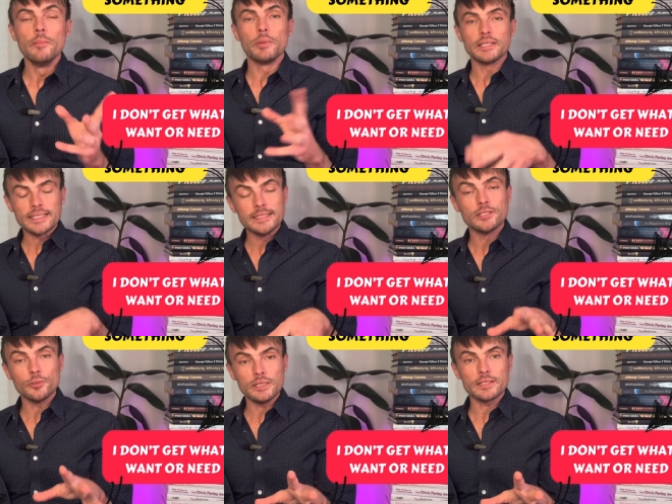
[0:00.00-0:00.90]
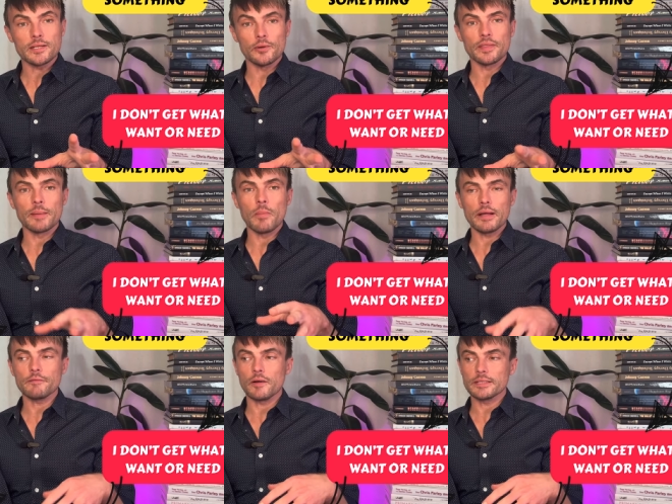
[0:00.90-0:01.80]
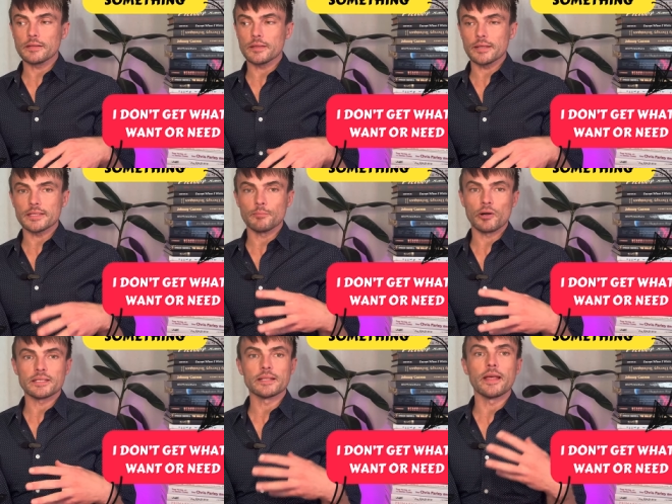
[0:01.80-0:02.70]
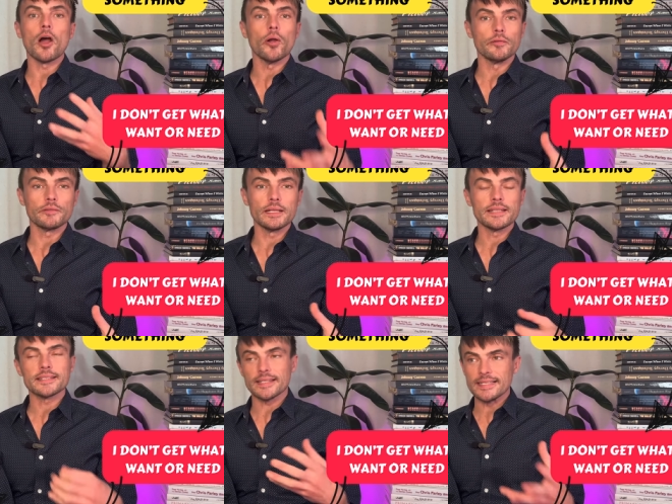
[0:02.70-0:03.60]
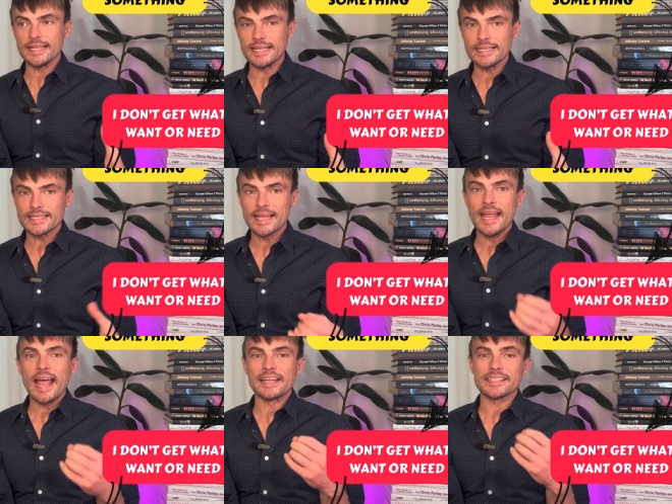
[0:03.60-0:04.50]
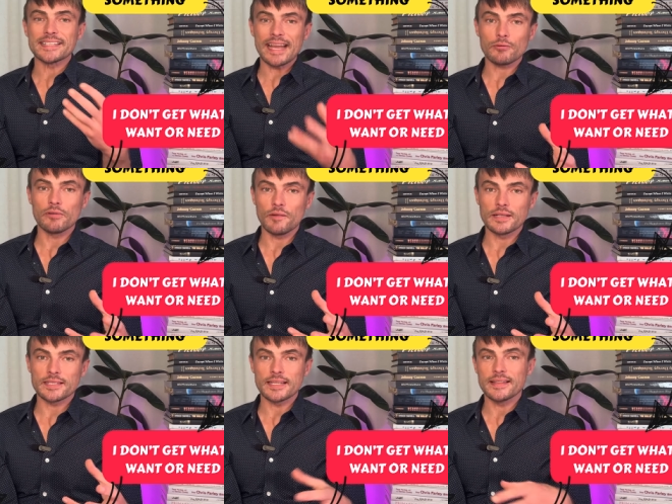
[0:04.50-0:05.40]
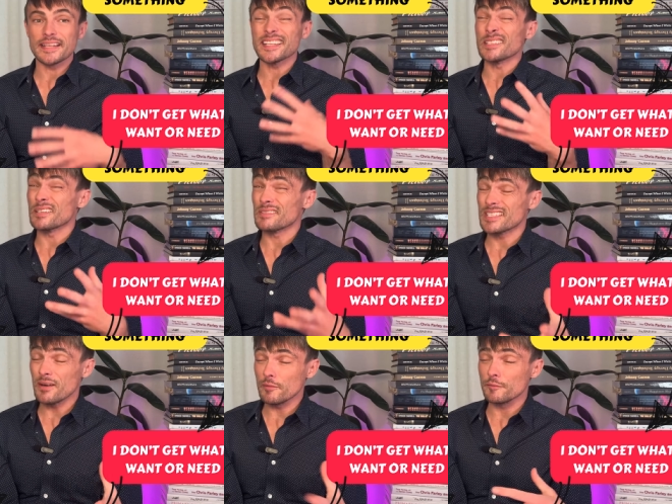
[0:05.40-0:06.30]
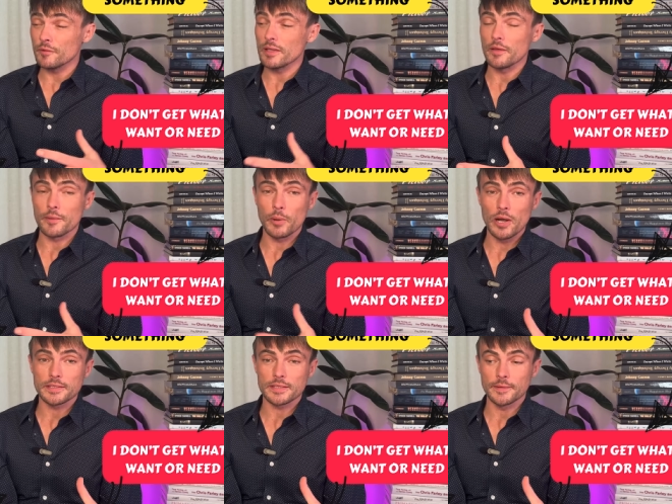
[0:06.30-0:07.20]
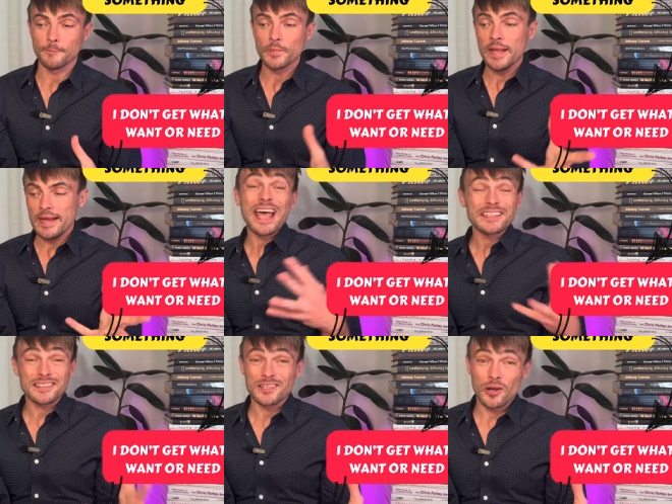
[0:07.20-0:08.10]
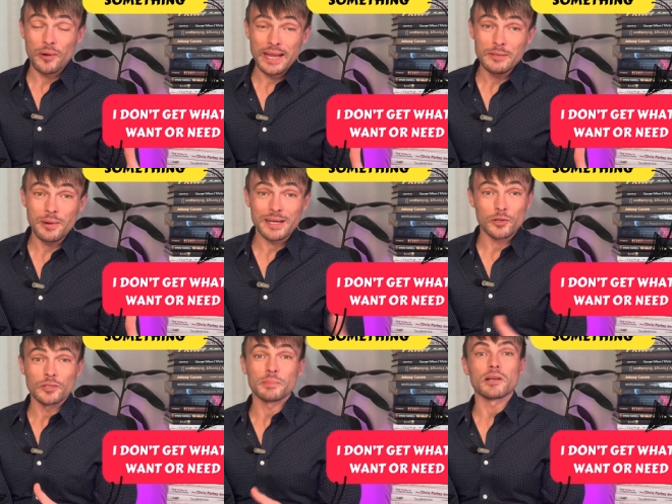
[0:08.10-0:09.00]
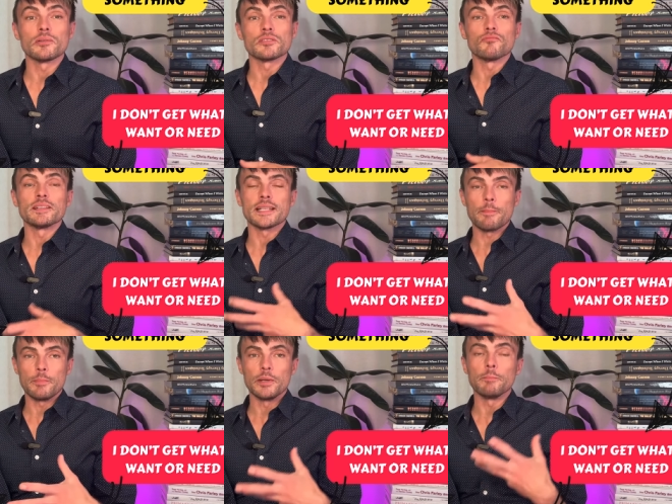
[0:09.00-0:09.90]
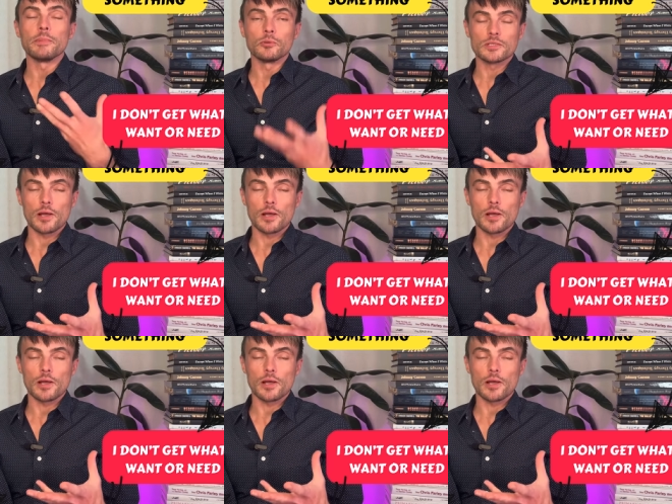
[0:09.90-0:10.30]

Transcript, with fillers: But in doing so, they might find that they're suppressing their own feelings and needs and sacrificing their sense of self for the other person. That doesn't go anywhere good because resentment builds